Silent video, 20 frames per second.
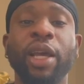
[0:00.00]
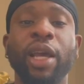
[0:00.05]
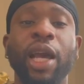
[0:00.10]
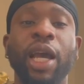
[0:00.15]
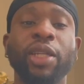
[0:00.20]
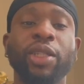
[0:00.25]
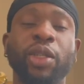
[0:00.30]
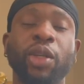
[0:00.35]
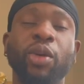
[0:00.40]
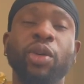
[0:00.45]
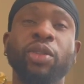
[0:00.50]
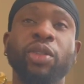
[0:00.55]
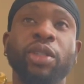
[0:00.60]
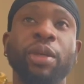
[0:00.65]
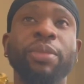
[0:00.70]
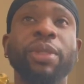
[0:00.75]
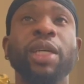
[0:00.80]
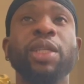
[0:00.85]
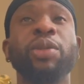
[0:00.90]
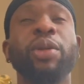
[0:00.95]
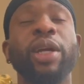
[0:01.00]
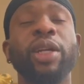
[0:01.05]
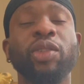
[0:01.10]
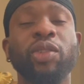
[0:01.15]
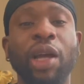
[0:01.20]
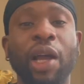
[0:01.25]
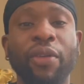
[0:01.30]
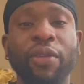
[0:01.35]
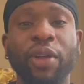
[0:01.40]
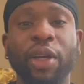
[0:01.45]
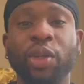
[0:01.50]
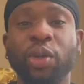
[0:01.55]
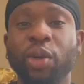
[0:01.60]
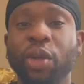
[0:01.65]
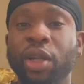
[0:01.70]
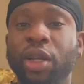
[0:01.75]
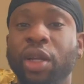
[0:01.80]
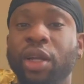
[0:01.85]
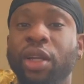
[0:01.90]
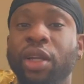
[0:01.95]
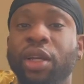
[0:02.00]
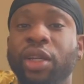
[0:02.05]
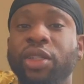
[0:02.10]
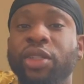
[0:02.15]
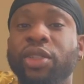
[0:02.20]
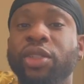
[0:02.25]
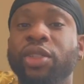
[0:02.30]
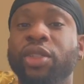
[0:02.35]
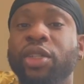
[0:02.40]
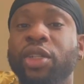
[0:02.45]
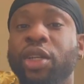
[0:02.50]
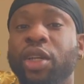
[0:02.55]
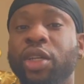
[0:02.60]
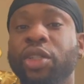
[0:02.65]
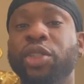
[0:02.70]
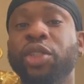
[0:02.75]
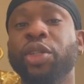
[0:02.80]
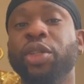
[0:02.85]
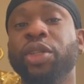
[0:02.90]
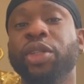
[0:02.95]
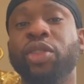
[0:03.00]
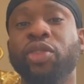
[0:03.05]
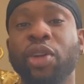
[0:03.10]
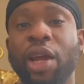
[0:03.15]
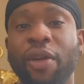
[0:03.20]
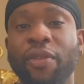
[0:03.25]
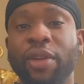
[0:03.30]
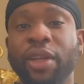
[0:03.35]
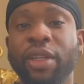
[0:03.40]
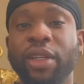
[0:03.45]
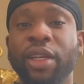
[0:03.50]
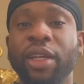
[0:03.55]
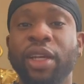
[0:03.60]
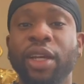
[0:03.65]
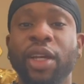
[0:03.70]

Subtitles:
As you know, sometimes when I travel, I do a lot of luxurious traveling.